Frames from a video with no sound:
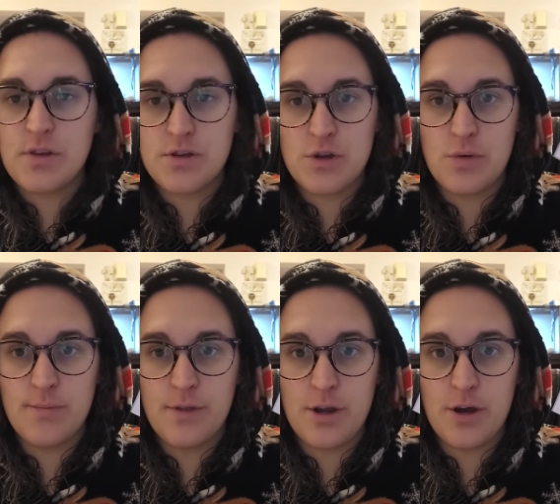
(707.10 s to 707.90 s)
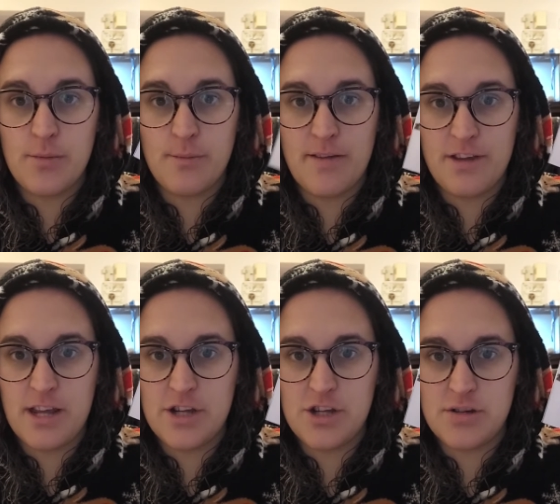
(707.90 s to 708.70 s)
So there you go, my
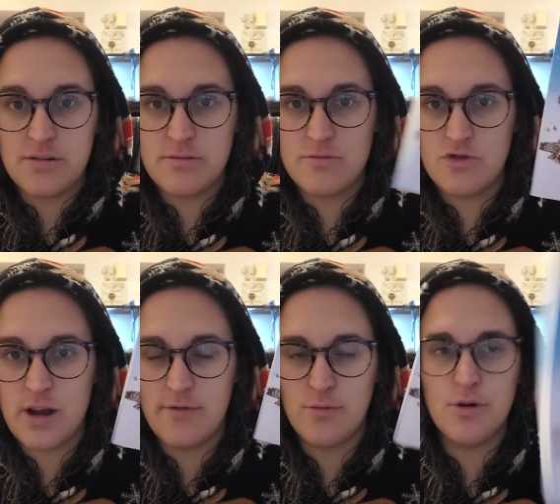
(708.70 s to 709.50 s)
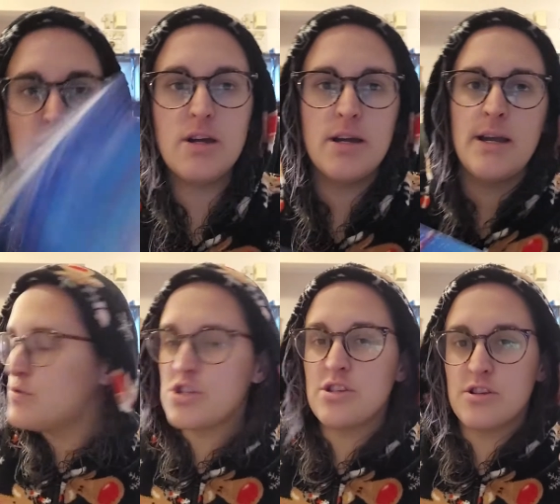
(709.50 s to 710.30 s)
vacation travel book,
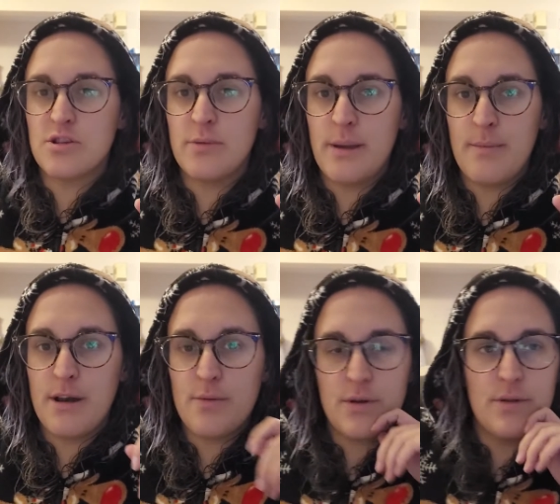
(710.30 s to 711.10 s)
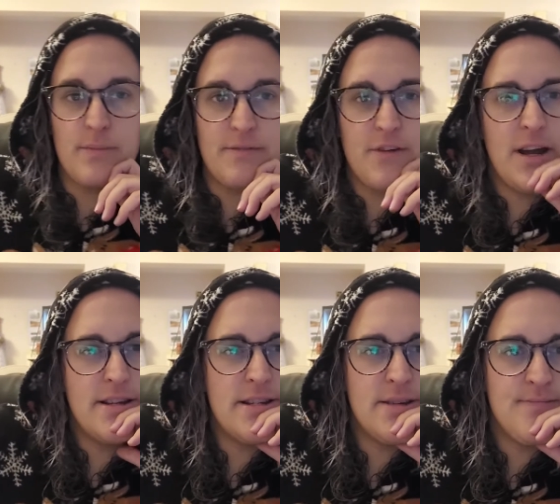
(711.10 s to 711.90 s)
which is also going to be a buddy read with my
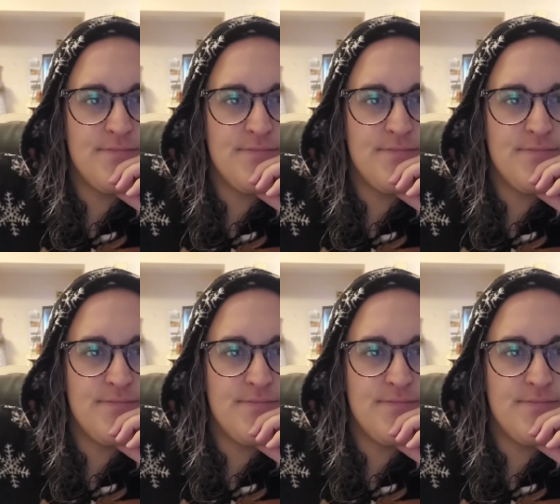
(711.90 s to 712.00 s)
friend.